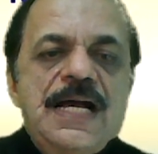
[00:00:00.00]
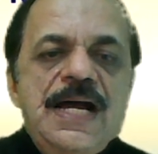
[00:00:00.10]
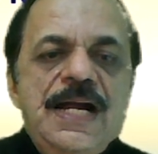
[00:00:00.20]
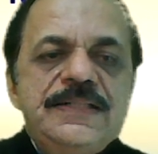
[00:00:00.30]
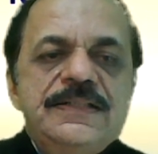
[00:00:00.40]

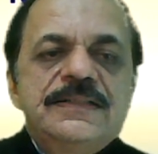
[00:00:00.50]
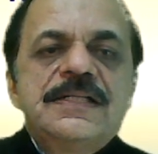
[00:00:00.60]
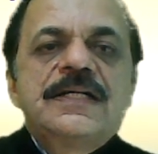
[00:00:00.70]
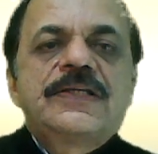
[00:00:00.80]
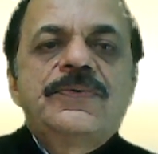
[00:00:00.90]
And
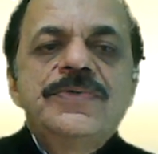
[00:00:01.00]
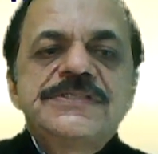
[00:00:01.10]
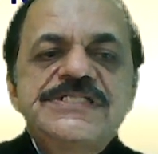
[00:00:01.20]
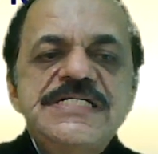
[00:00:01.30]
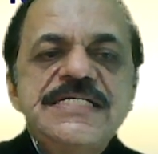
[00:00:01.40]

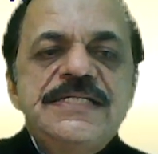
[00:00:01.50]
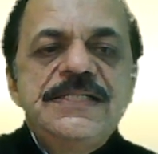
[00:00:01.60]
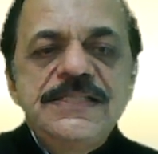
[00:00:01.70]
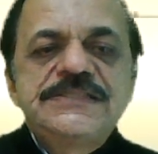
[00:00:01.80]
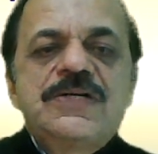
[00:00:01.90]

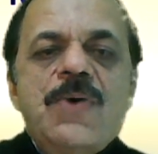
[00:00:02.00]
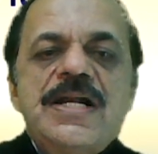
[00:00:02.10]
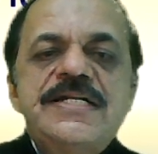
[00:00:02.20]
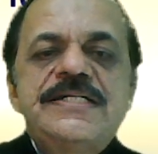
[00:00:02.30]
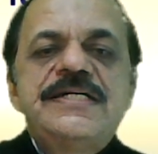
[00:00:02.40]
QC is
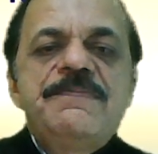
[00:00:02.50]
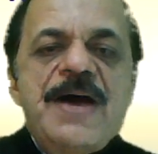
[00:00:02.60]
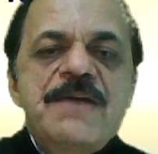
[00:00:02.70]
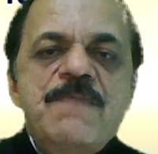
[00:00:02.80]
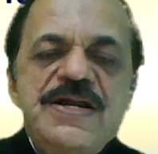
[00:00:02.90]
quality
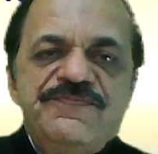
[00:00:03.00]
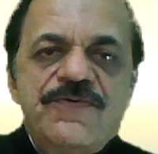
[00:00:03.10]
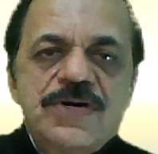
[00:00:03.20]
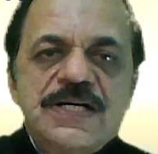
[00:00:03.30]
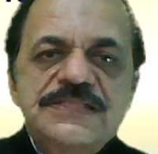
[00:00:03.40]
department
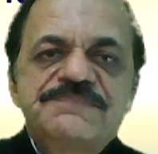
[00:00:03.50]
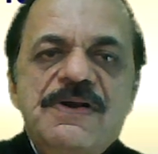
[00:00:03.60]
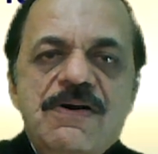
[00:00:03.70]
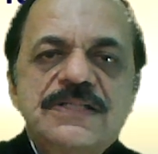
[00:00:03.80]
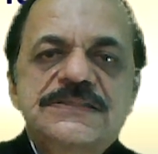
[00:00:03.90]
focused
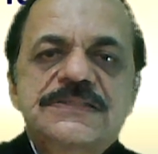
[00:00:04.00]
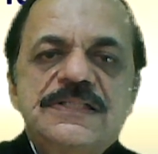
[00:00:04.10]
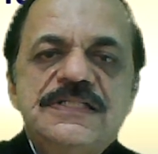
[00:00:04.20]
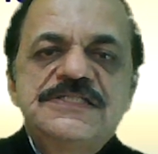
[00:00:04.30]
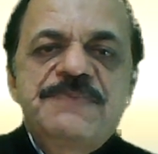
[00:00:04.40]
because
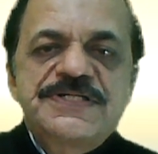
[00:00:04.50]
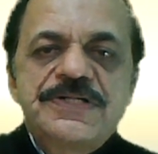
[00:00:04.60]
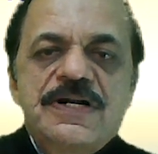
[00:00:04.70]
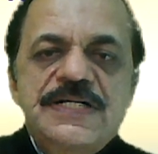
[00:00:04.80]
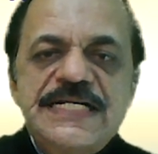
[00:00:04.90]

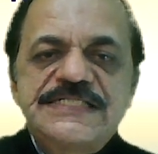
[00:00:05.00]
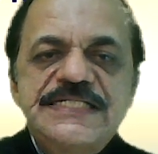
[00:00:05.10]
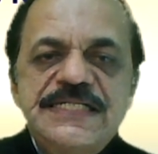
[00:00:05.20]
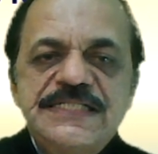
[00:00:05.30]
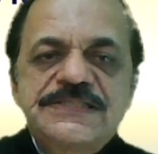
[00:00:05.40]
inspection or
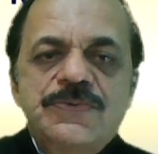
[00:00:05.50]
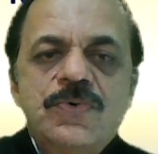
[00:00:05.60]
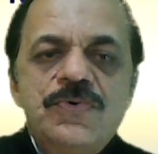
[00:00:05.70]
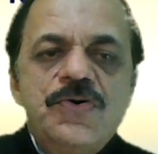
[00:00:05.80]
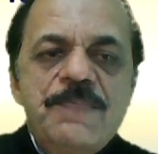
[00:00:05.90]
testing is
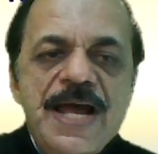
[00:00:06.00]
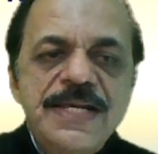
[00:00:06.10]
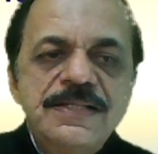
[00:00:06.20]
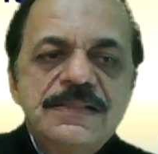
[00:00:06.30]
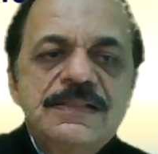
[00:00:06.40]
owned
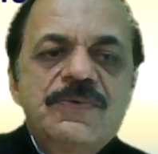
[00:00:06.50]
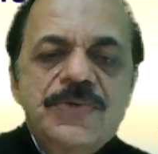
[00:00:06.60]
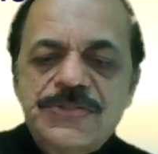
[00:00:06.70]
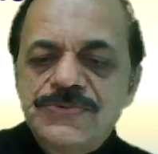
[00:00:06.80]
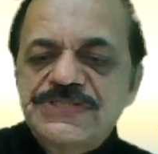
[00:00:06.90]
by
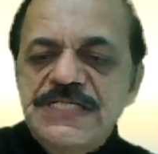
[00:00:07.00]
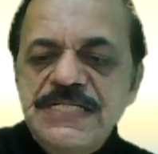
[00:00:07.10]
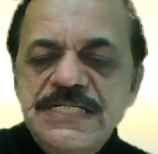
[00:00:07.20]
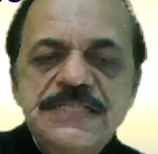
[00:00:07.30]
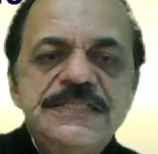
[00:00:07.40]

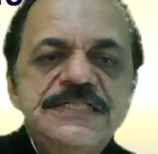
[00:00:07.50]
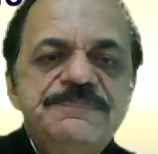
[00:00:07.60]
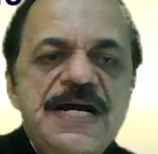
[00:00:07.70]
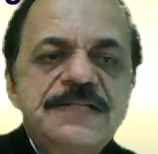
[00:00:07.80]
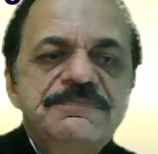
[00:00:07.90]
QC
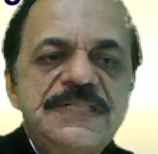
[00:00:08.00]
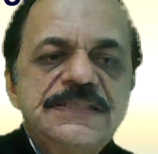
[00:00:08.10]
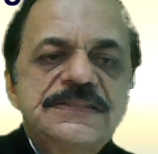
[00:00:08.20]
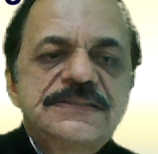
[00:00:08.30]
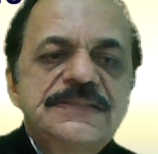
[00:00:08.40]

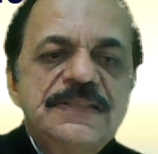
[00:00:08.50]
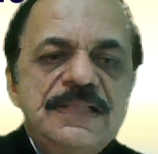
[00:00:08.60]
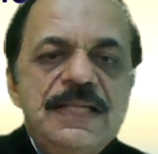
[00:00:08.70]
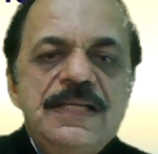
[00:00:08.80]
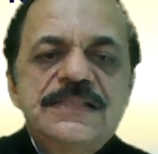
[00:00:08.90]
department.
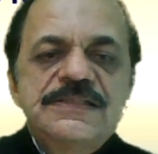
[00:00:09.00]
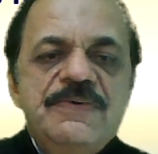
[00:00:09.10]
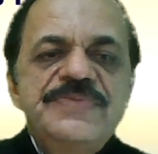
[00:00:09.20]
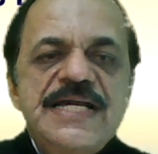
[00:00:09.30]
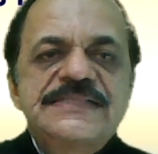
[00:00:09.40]
Some
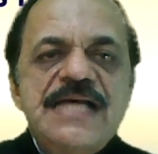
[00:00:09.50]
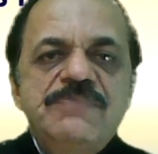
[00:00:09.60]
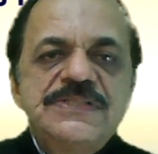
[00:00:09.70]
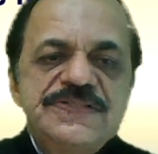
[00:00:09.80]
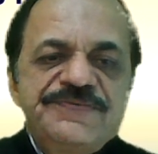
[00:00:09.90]
of the
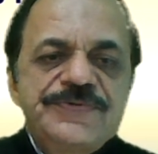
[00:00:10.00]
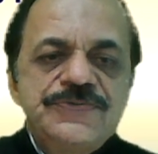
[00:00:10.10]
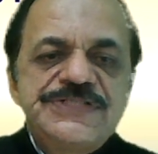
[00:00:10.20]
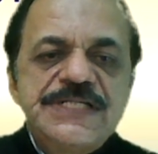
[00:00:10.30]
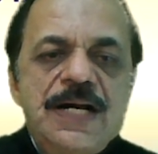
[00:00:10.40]
examples of
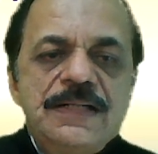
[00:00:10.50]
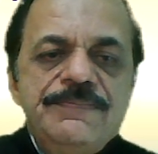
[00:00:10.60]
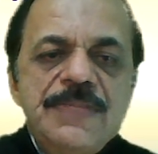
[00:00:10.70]
QC are